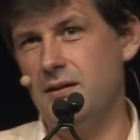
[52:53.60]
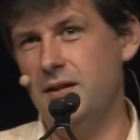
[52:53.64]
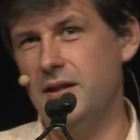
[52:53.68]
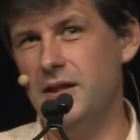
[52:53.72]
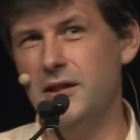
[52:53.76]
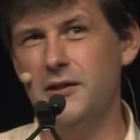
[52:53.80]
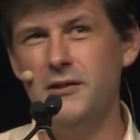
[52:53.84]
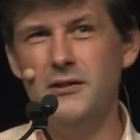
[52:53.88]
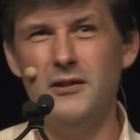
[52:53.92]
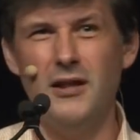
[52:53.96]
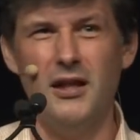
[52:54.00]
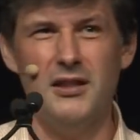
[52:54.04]

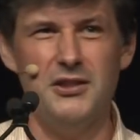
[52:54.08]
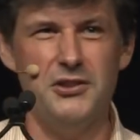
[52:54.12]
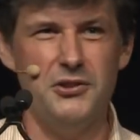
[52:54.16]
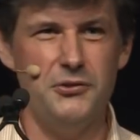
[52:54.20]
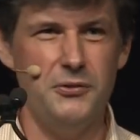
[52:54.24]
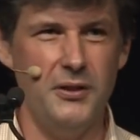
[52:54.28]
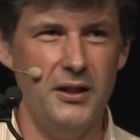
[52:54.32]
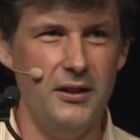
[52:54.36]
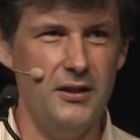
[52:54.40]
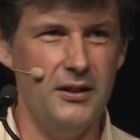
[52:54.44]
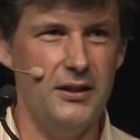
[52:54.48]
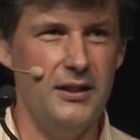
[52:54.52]
here in
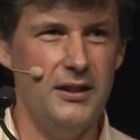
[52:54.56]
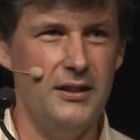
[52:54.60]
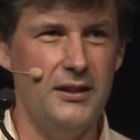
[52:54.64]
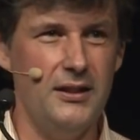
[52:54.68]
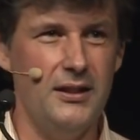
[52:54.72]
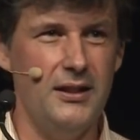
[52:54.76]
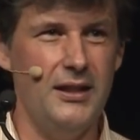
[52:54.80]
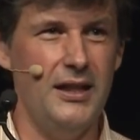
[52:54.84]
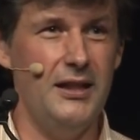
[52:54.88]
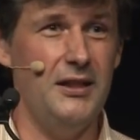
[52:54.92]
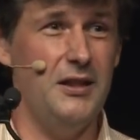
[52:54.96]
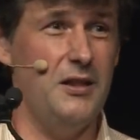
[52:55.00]

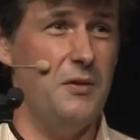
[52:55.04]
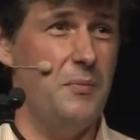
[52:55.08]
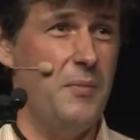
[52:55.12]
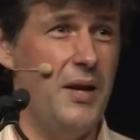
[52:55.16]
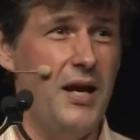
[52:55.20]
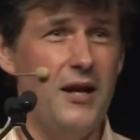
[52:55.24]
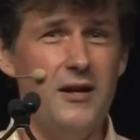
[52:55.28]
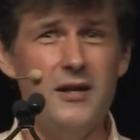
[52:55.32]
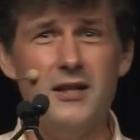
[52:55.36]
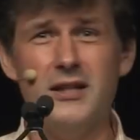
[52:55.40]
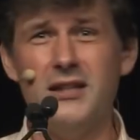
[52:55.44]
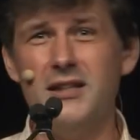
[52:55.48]
Australia and in
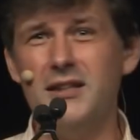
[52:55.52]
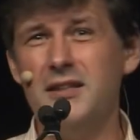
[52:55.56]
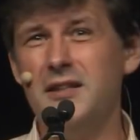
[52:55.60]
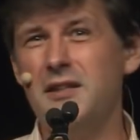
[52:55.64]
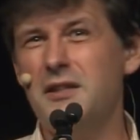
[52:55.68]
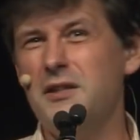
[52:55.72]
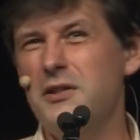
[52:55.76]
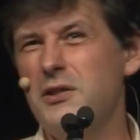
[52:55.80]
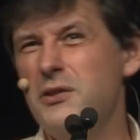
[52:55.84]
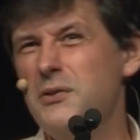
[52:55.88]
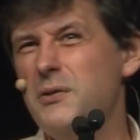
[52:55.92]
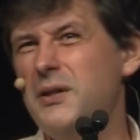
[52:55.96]
America and
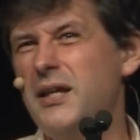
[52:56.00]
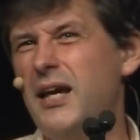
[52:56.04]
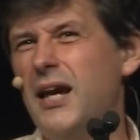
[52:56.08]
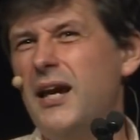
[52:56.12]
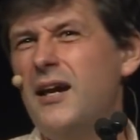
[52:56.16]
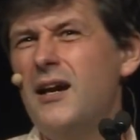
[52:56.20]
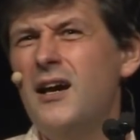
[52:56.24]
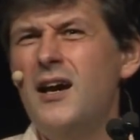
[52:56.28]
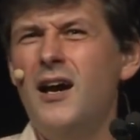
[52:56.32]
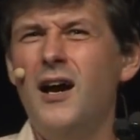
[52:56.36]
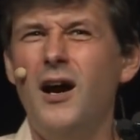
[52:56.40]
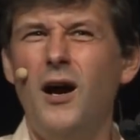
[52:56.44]
in the
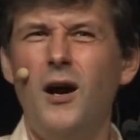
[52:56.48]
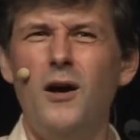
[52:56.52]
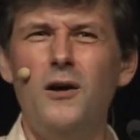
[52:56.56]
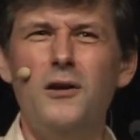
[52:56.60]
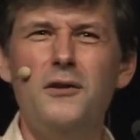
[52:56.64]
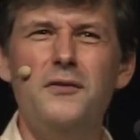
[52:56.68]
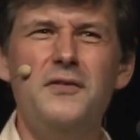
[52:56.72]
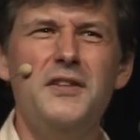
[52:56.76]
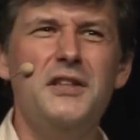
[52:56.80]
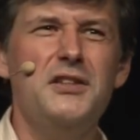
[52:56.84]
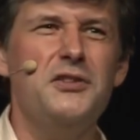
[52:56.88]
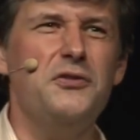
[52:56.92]
UK,
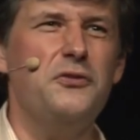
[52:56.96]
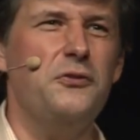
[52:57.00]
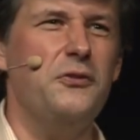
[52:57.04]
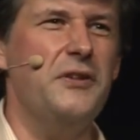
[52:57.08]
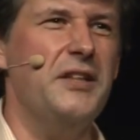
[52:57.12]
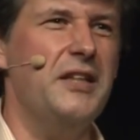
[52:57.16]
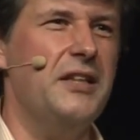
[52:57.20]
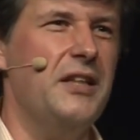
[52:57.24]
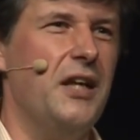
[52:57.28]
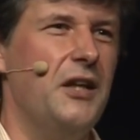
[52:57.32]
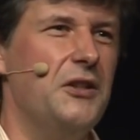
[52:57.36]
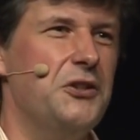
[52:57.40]
all of these
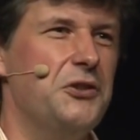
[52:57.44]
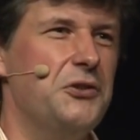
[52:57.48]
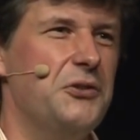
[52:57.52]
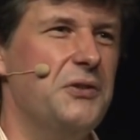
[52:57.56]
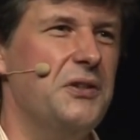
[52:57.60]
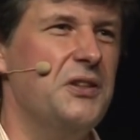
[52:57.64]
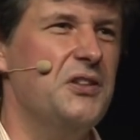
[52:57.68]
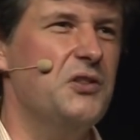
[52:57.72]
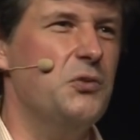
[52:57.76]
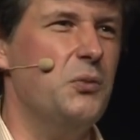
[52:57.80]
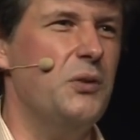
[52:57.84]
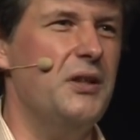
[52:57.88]
free
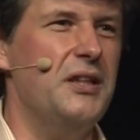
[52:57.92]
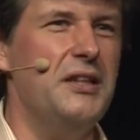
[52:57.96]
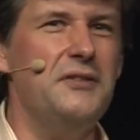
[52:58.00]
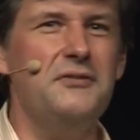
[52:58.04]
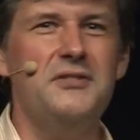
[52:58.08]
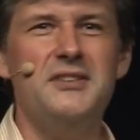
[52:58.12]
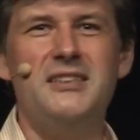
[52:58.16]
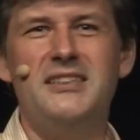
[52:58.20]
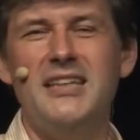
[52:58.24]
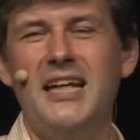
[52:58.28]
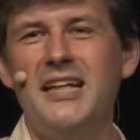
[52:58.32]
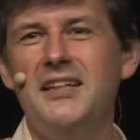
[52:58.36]
countries where
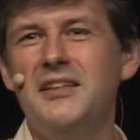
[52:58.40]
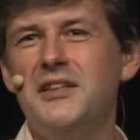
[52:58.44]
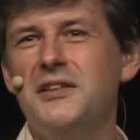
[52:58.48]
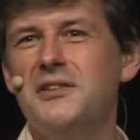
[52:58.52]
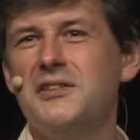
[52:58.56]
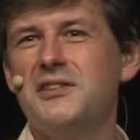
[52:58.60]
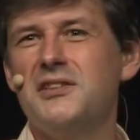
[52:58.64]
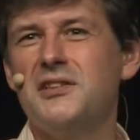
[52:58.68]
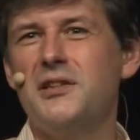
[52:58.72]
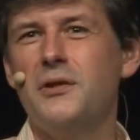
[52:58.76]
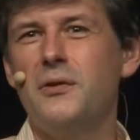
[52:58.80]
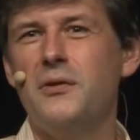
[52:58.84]
even 10
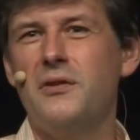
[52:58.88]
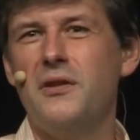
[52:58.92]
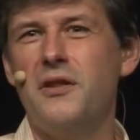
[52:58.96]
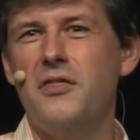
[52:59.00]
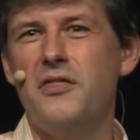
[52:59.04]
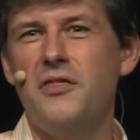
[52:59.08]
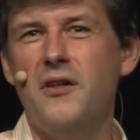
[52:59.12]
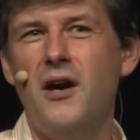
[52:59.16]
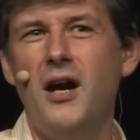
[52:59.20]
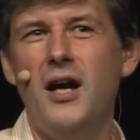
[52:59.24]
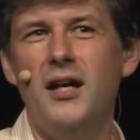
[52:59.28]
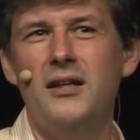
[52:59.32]
years ago the
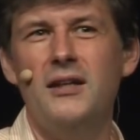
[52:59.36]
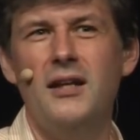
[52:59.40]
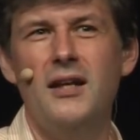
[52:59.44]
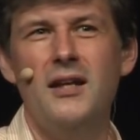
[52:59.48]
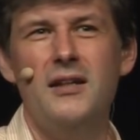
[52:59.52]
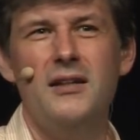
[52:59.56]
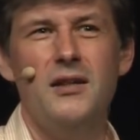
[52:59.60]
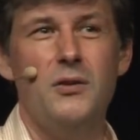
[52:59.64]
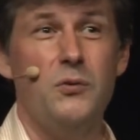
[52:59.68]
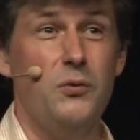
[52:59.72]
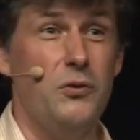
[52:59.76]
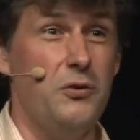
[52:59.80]
thought
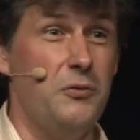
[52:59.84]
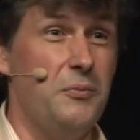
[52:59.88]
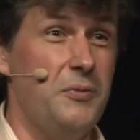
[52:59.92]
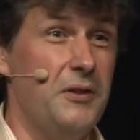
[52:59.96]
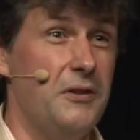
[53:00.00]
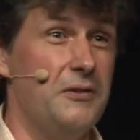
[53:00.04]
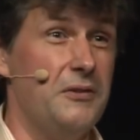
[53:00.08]
that we would